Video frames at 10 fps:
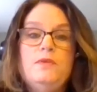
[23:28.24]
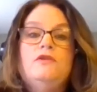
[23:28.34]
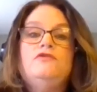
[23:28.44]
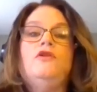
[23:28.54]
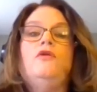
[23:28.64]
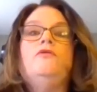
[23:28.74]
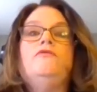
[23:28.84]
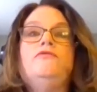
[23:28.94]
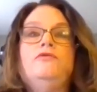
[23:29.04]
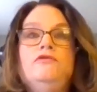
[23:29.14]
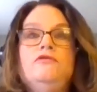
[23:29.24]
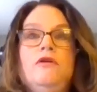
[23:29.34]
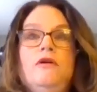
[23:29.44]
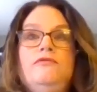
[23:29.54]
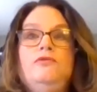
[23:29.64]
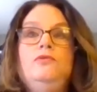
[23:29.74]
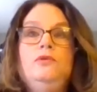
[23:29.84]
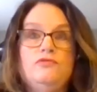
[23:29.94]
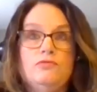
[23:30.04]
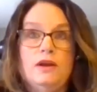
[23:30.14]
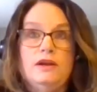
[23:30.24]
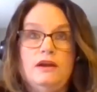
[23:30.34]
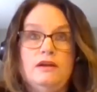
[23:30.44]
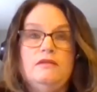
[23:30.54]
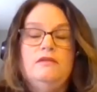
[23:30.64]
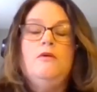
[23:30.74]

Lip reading: So first off, who is running it?